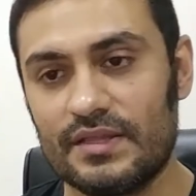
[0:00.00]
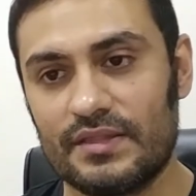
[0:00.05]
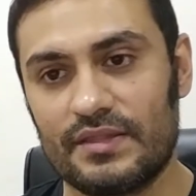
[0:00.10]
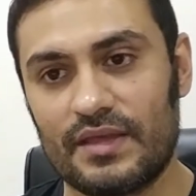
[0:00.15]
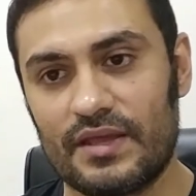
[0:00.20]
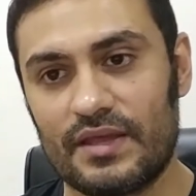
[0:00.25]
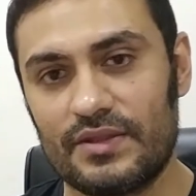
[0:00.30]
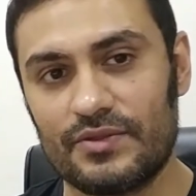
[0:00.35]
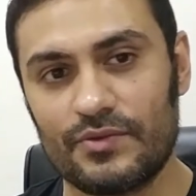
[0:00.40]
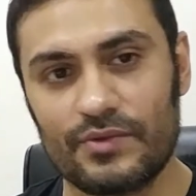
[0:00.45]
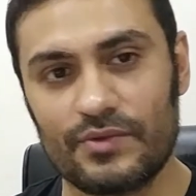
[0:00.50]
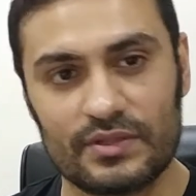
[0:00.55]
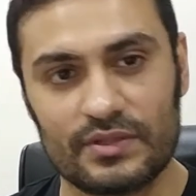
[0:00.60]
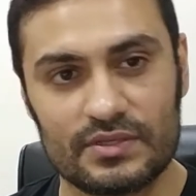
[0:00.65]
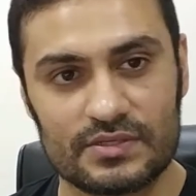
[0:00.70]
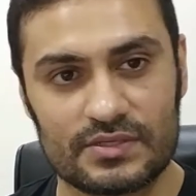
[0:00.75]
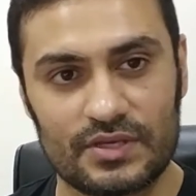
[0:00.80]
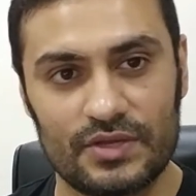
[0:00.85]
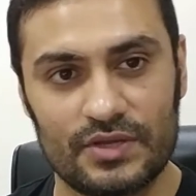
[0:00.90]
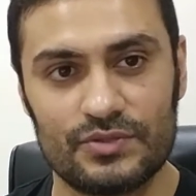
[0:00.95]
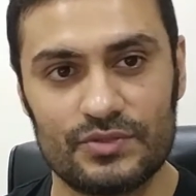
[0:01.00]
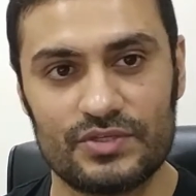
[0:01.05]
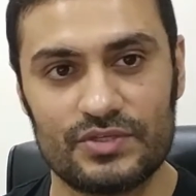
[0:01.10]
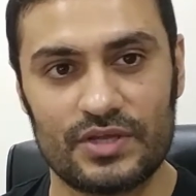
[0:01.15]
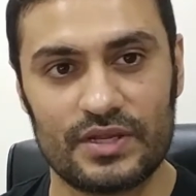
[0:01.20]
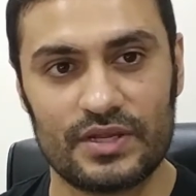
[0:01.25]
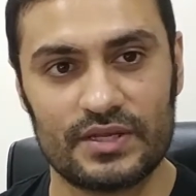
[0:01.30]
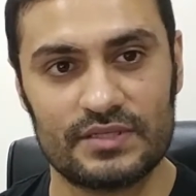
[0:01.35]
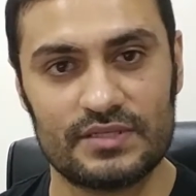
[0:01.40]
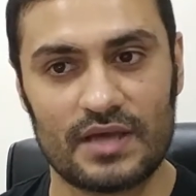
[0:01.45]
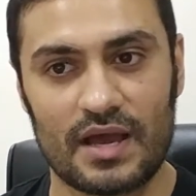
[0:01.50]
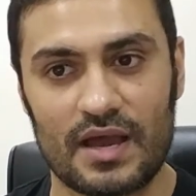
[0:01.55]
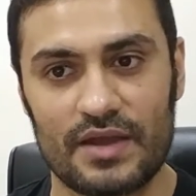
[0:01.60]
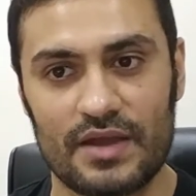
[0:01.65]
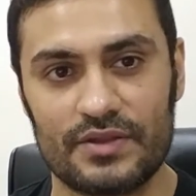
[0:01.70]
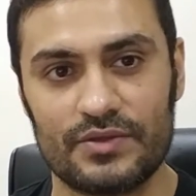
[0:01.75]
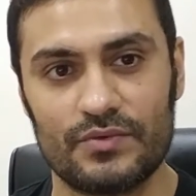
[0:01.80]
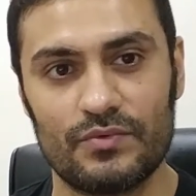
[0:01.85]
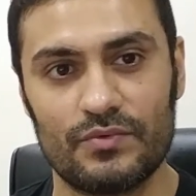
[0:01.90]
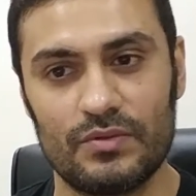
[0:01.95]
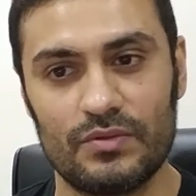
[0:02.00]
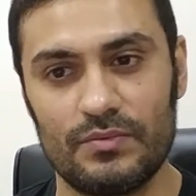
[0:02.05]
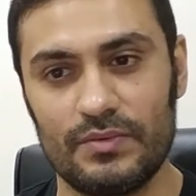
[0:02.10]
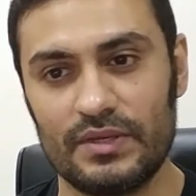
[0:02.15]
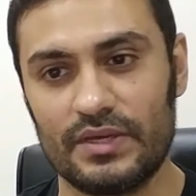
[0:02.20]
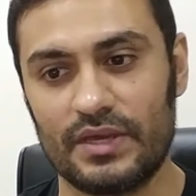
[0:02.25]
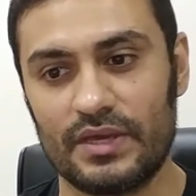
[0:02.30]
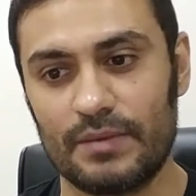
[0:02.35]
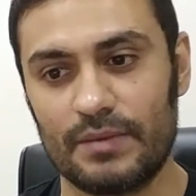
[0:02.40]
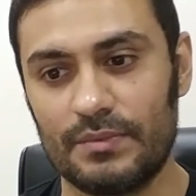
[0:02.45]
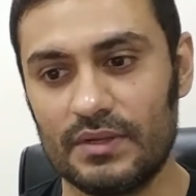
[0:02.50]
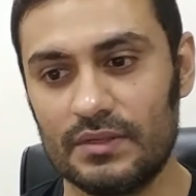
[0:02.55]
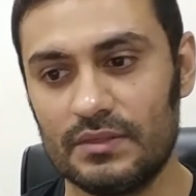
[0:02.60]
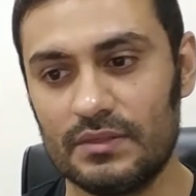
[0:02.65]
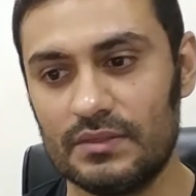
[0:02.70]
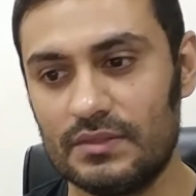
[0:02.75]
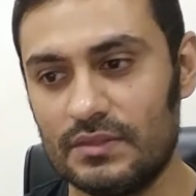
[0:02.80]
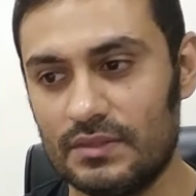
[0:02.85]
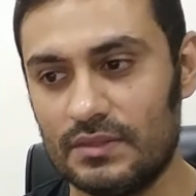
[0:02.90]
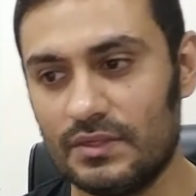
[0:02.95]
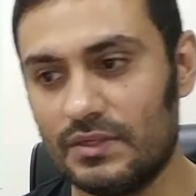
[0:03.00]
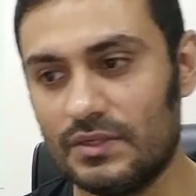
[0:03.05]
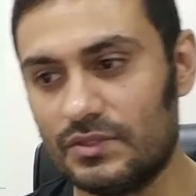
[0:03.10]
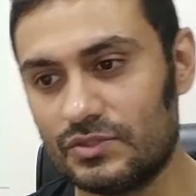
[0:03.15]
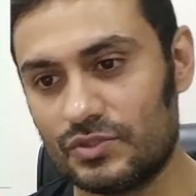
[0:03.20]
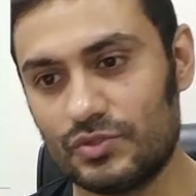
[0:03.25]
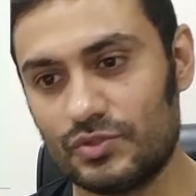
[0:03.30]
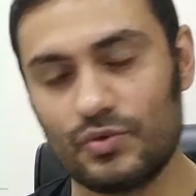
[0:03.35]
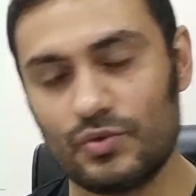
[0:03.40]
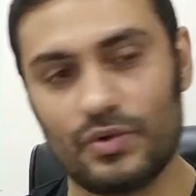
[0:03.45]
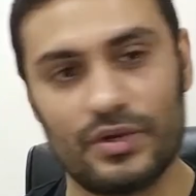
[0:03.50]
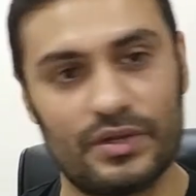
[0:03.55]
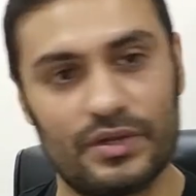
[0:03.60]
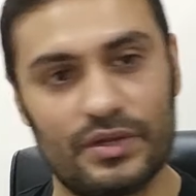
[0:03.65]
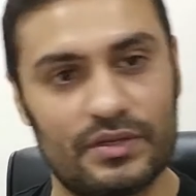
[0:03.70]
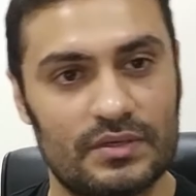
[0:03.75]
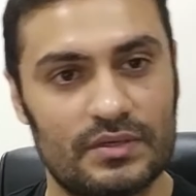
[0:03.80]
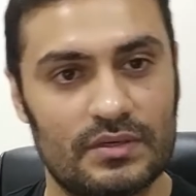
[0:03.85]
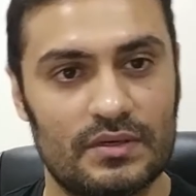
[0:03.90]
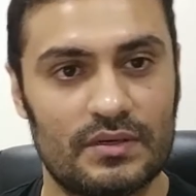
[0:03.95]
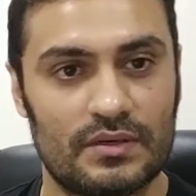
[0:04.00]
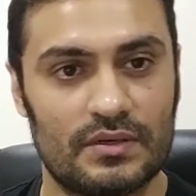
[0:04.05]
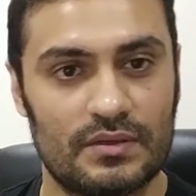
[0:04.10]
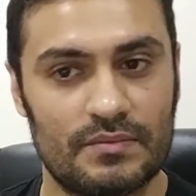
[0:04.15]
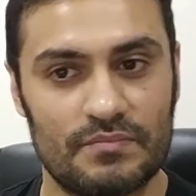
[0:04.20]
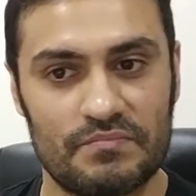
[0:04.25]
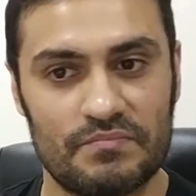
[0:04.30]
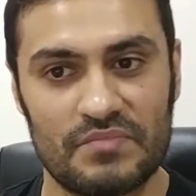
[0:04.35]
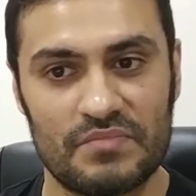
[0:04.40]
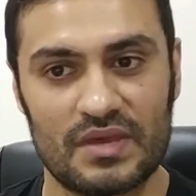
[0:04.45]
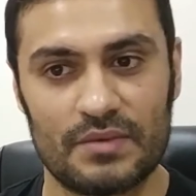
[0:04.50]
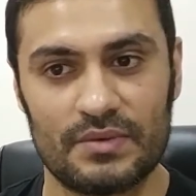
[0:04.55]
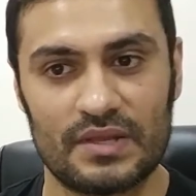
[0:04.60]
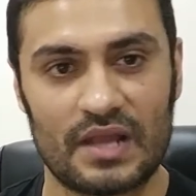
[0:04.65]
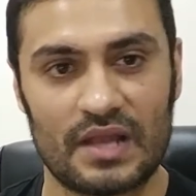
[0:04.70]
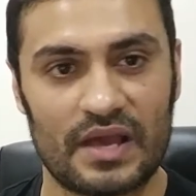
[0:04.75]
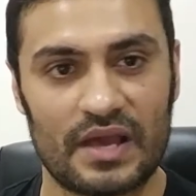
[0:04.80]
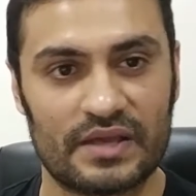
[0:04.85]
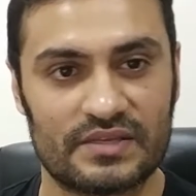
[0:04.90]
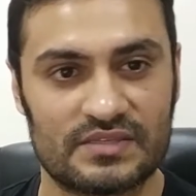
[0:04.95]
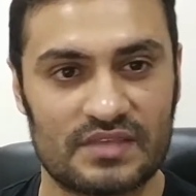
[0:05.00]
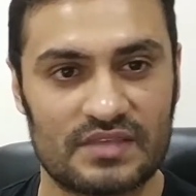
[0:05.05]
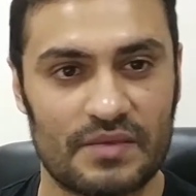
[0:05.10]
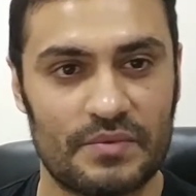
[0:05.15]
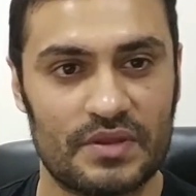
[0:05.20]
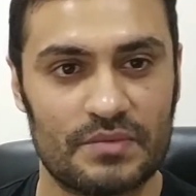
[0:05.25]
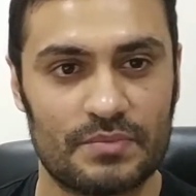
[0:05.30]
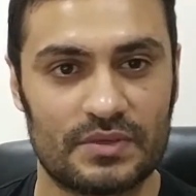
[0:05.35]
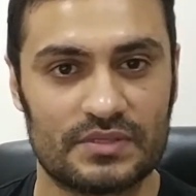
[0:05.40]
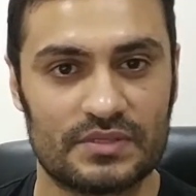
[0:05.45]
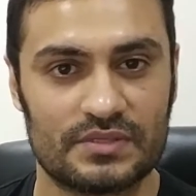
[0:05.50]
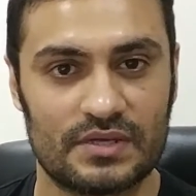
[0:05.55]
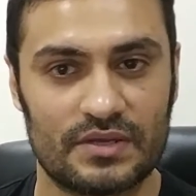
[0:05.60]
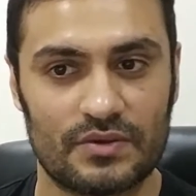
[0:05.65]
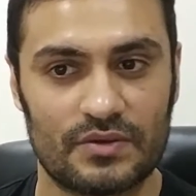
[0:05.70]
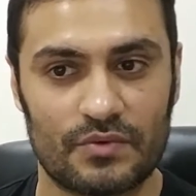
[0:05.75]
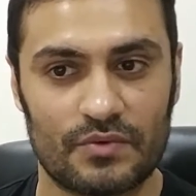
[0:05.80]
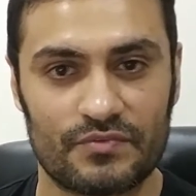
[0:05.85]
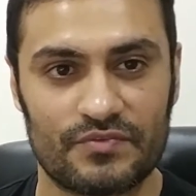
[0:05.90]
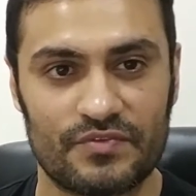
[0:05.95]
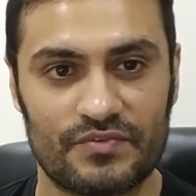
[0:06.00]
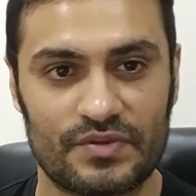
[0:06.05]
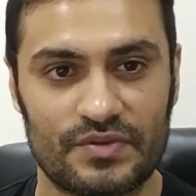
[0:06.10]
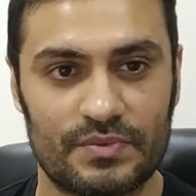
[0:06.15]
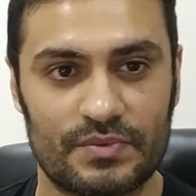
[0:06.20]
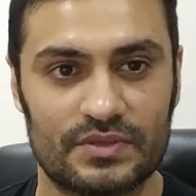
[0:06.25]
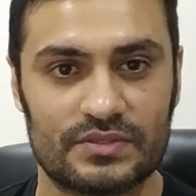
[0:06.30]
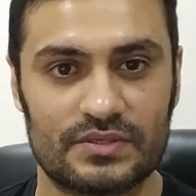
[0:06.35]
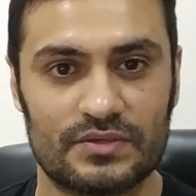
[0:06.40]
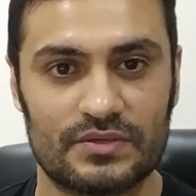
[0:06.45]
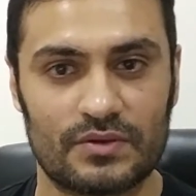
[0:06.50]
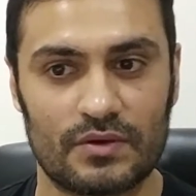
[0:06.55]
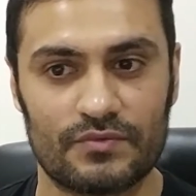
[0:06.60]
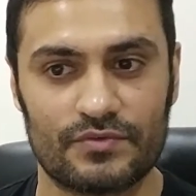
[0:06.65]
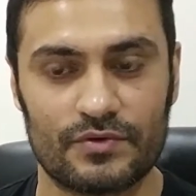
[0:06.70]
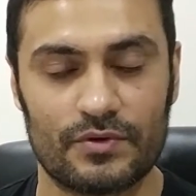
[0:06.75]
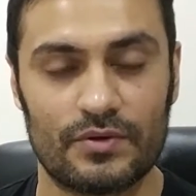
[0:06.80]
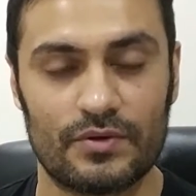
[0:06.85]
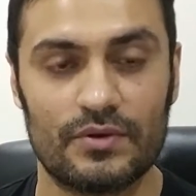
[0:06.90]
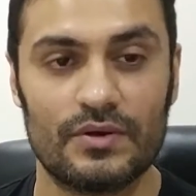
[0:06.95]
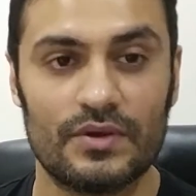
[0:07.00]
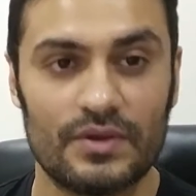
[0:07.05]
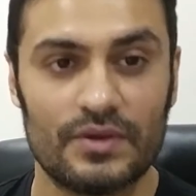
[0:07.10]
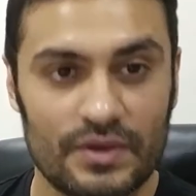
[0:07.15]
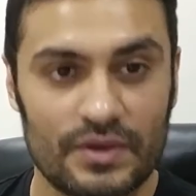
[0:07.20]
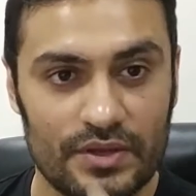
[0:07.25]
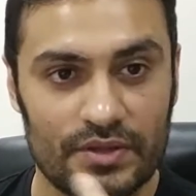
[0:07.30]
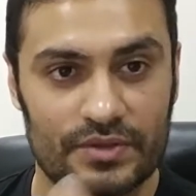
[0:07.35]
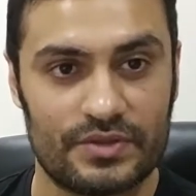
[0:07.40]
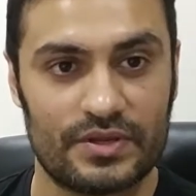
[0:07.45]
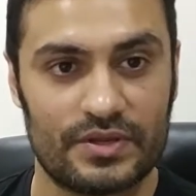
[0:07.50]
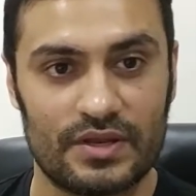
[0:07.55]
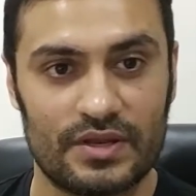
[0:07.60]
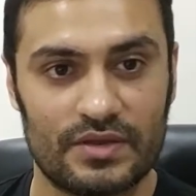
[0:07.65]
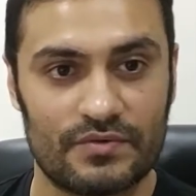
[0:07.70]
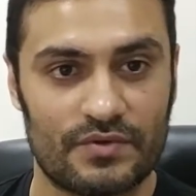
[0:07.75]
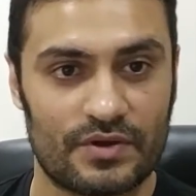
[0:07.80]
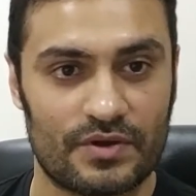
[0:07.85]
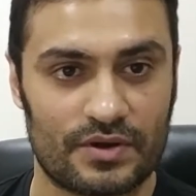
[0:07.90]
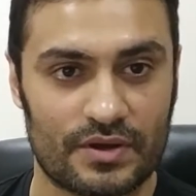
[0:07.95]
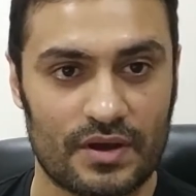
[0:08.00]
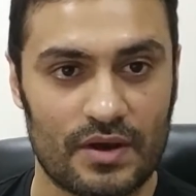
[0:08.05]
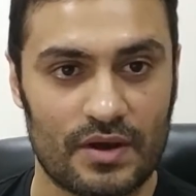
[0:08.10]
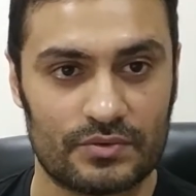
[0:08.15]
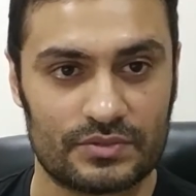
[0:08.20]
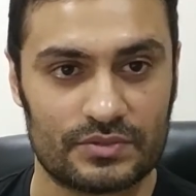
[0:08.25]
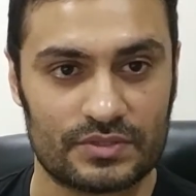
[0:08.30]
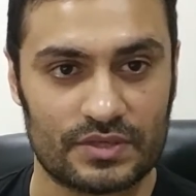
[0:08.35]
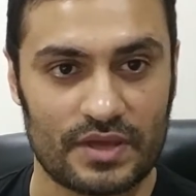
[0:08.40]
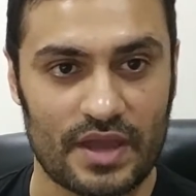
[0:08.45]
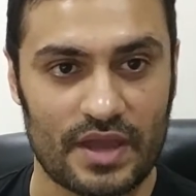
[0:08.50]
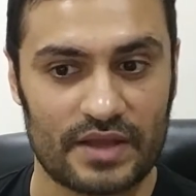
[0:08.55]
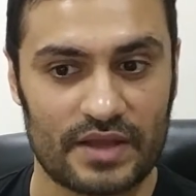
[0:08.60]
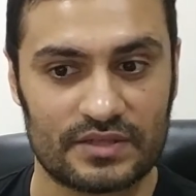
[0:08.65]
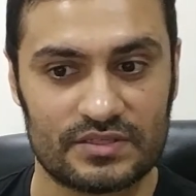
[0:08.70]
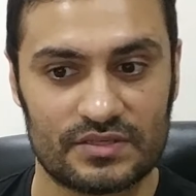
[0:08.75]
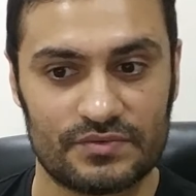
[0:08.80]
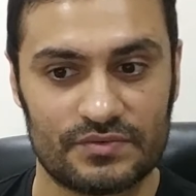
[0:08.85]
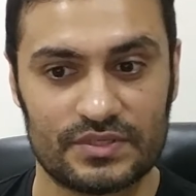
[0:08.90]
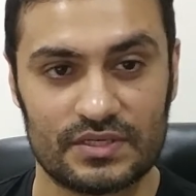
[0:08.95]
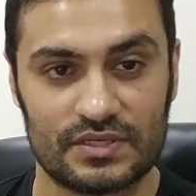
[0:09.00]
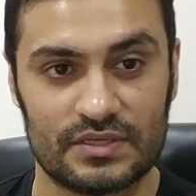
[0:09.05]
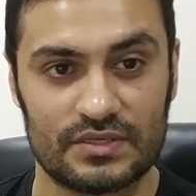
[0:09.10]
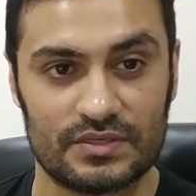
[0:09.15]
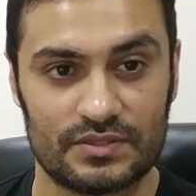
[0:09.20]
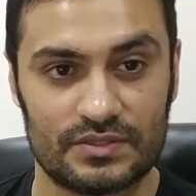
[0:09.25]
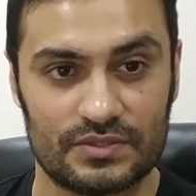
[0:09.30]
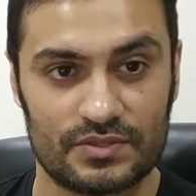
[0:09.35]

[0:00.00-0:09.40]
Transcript: then during this ketogenic diet you will be able to do it maybe like 70% or 50% of your daily workout activity.